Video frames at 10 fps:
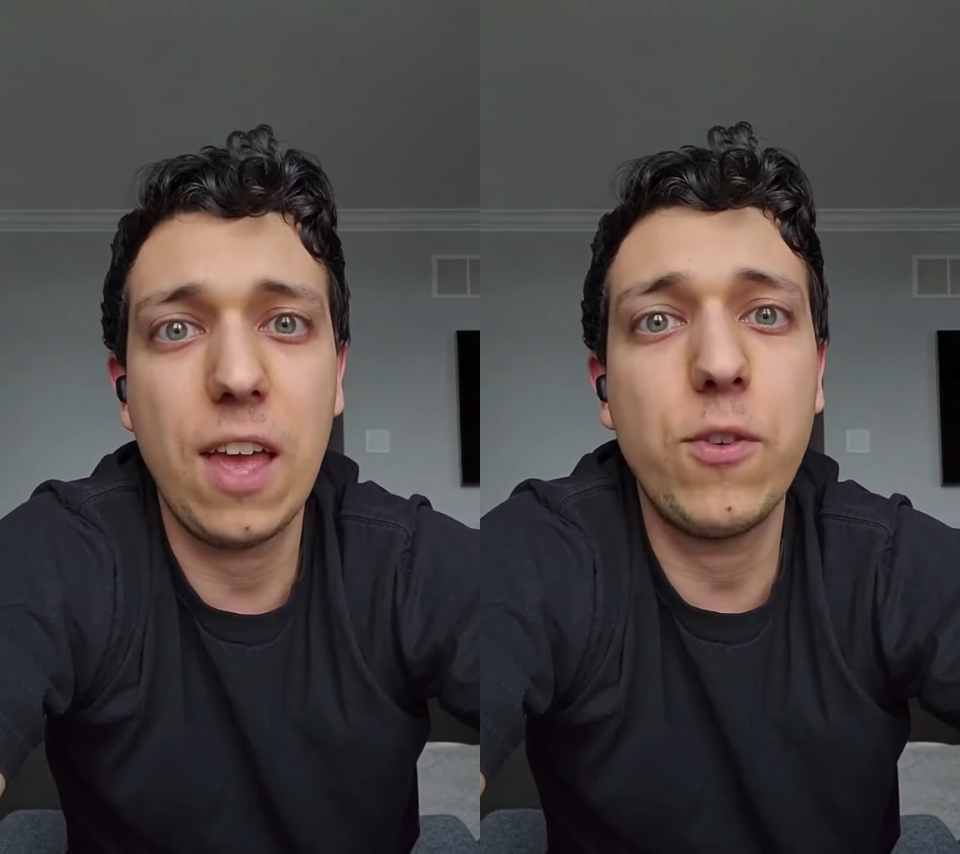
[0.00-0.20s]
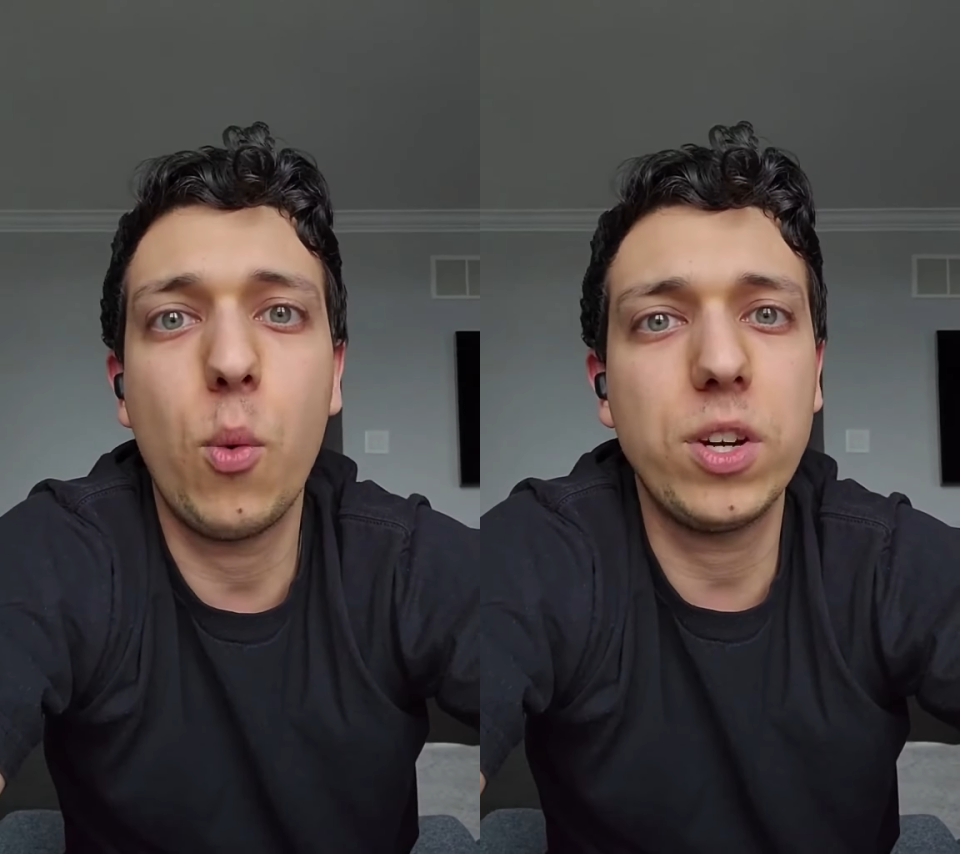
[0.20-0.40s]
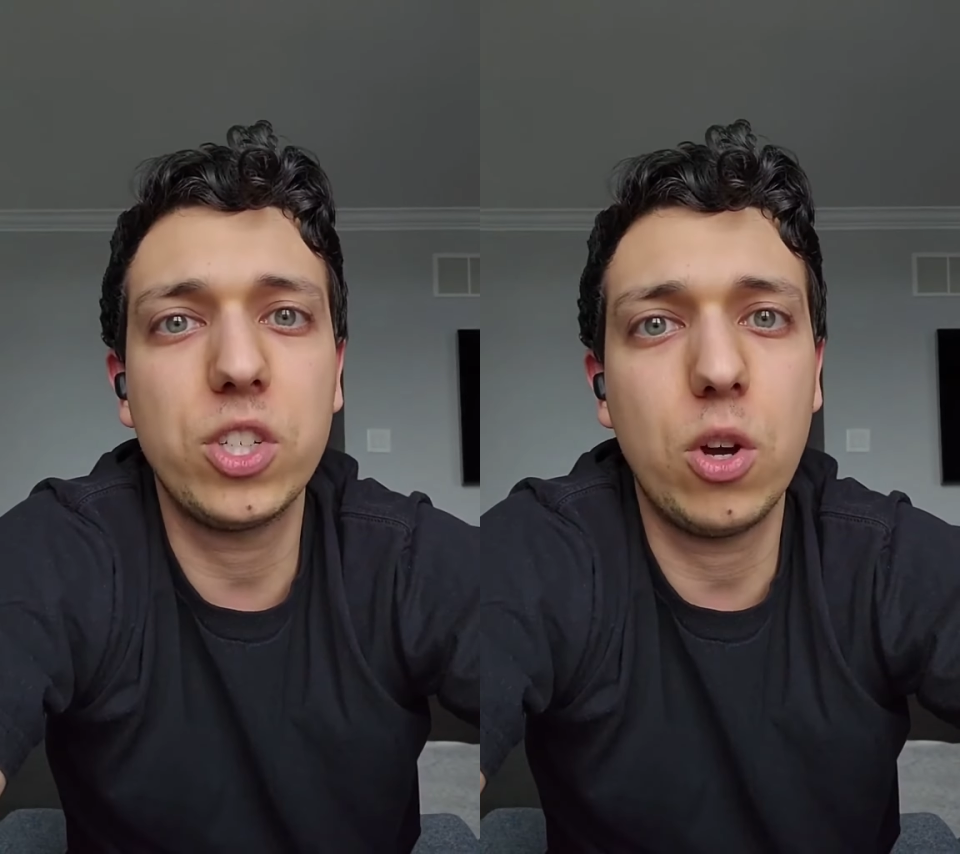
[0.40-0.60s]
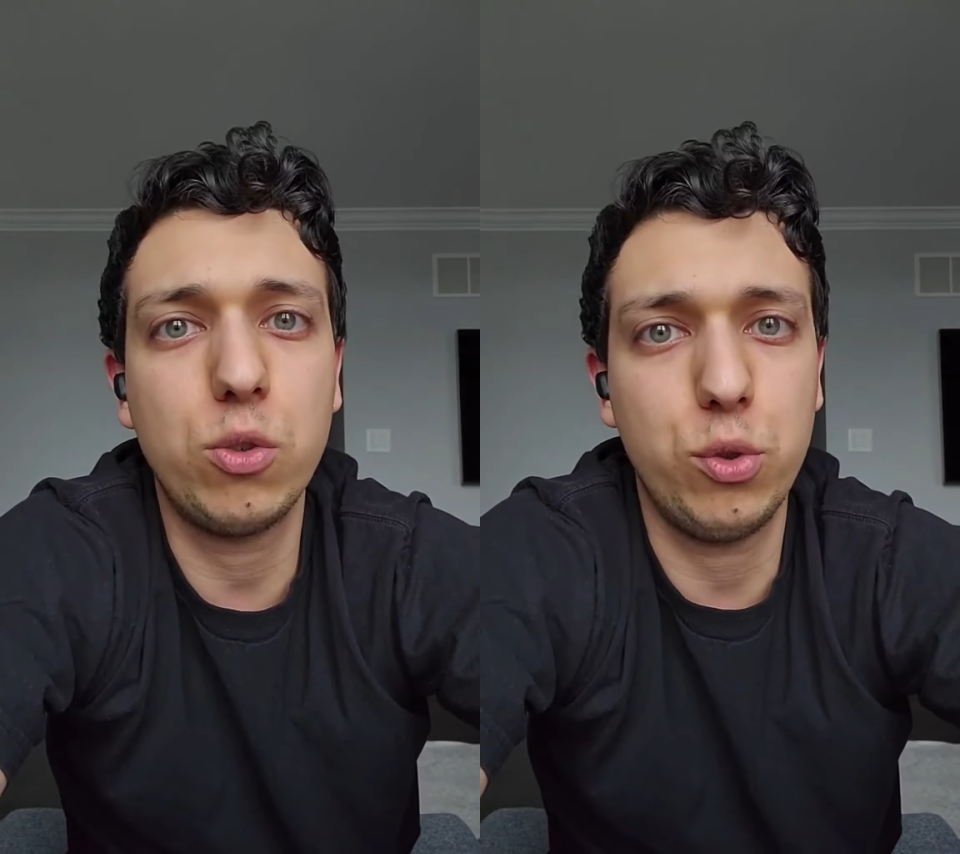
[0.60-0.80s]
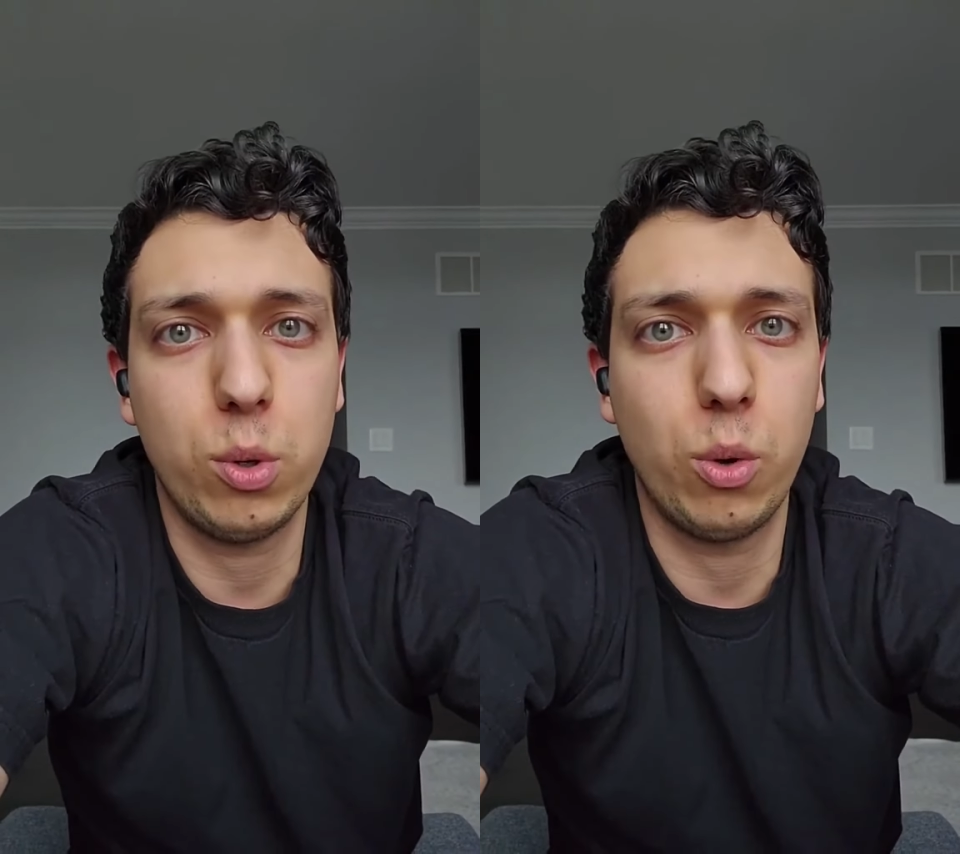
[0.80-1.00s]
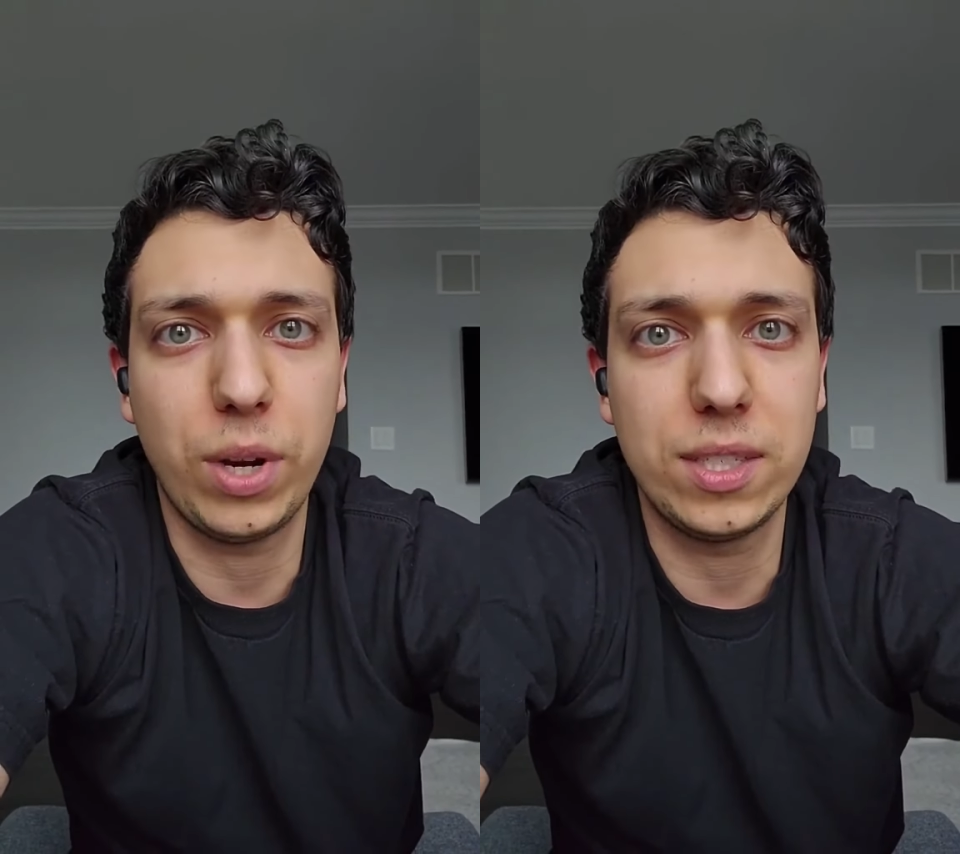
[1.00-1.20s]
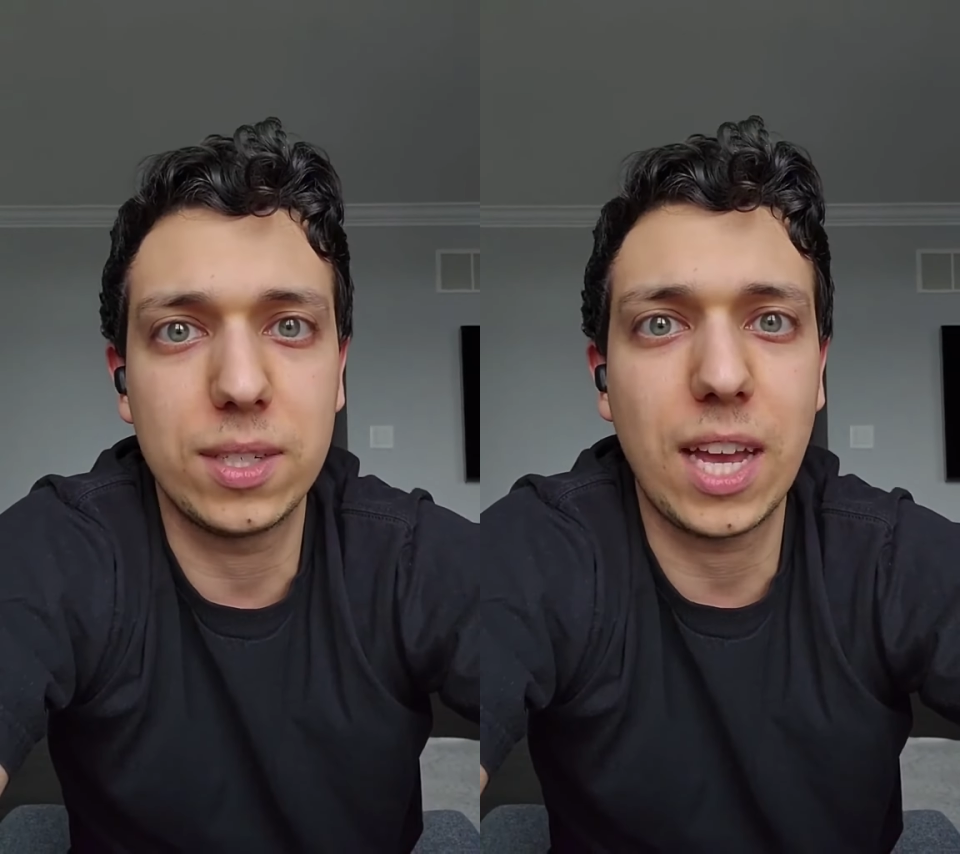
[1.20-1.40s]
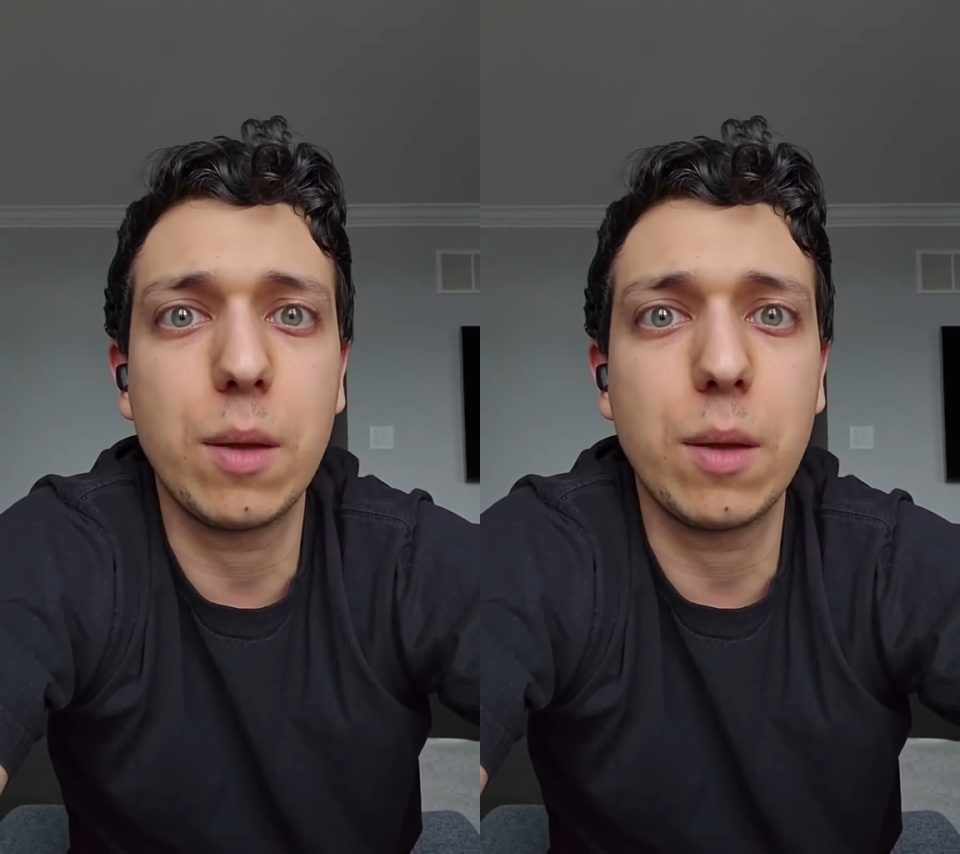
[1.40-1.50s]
If you wanted to call Trudeau a racist,